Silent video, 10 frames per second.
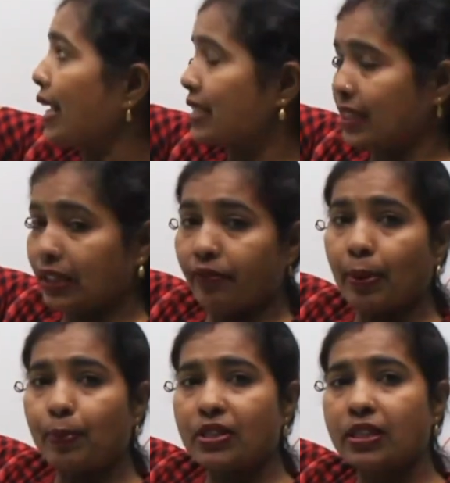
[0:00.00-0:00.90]
acid,
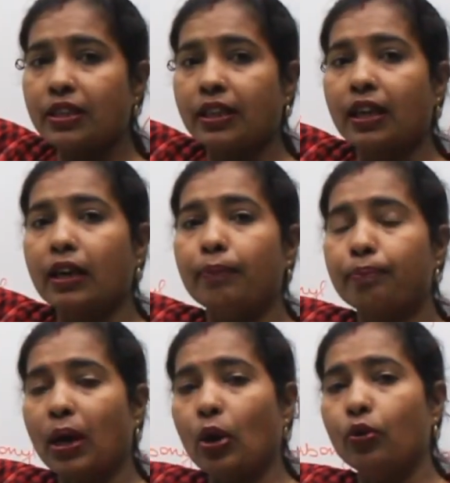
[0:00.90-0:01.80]
when present in a
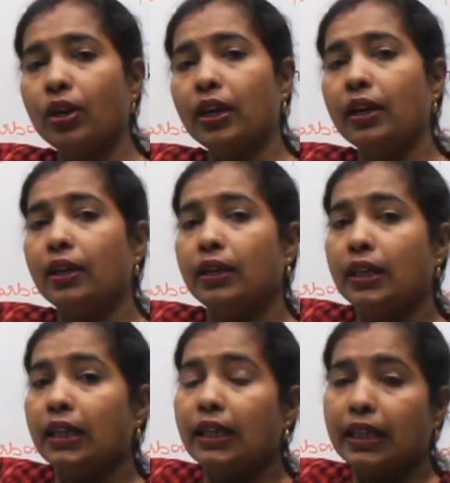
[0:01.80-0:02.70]
compound,
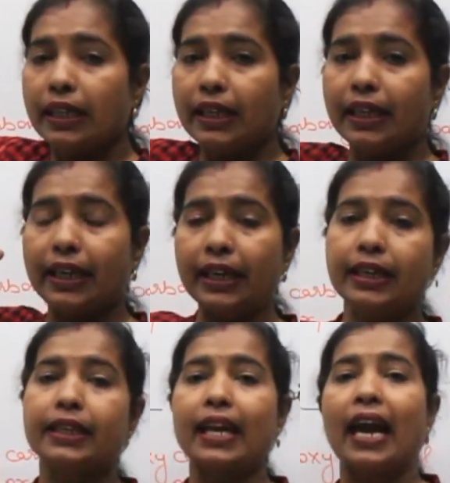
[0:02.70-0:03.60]

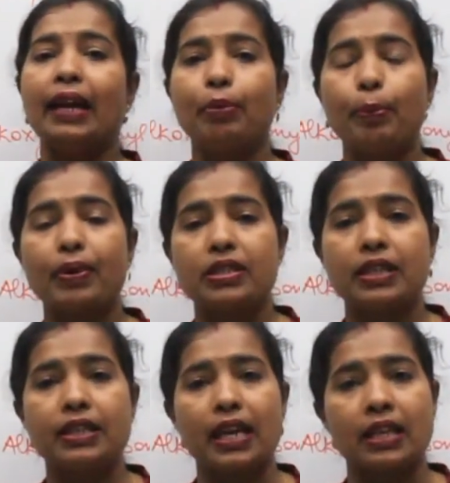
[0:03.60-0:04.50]
it can be
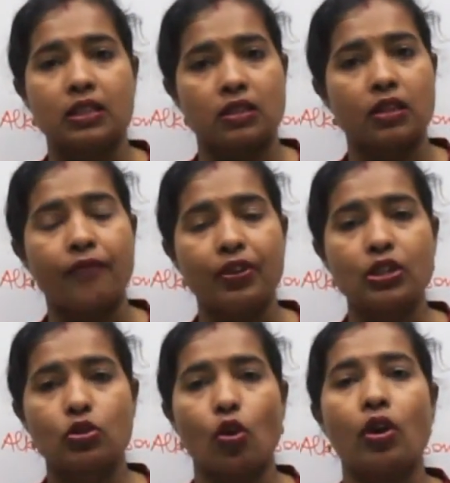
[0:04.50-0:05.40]
present as a
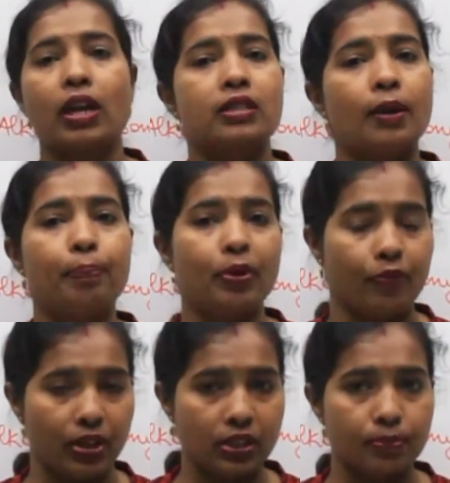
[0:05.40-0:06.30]
suffix or as a
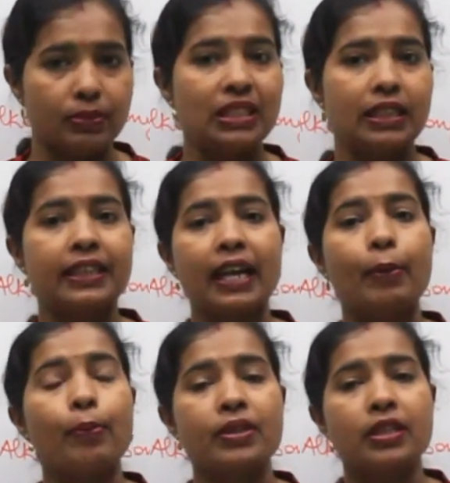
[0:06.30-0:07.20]
prefix, means it
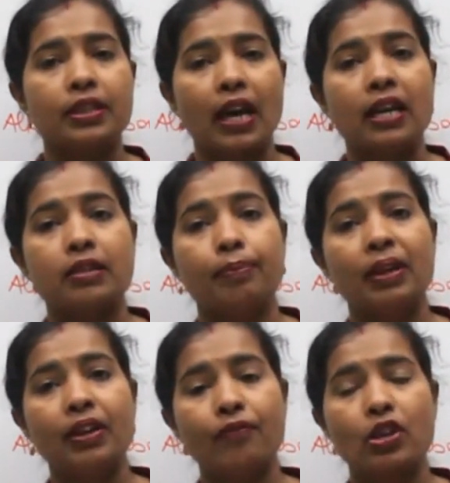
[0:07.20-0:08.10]
can be present as a
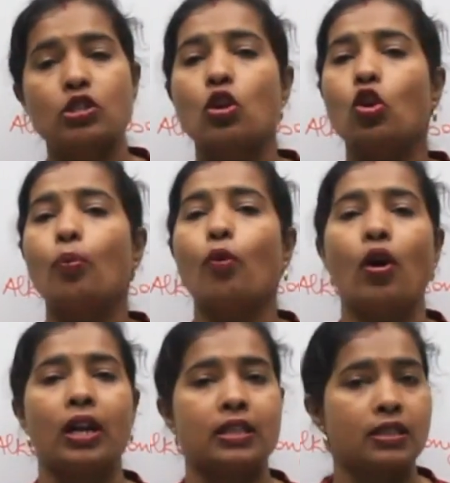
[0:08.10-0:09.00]
main functional group
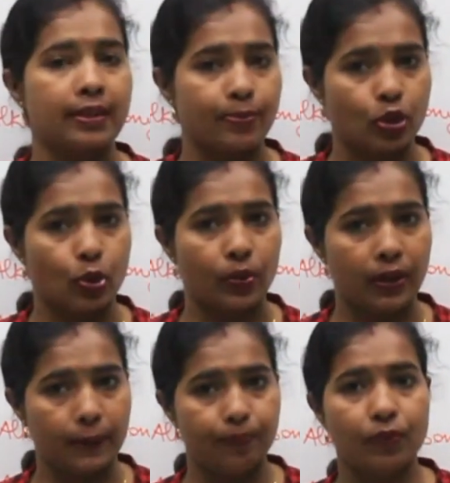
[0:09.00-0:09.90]
or as a substituent.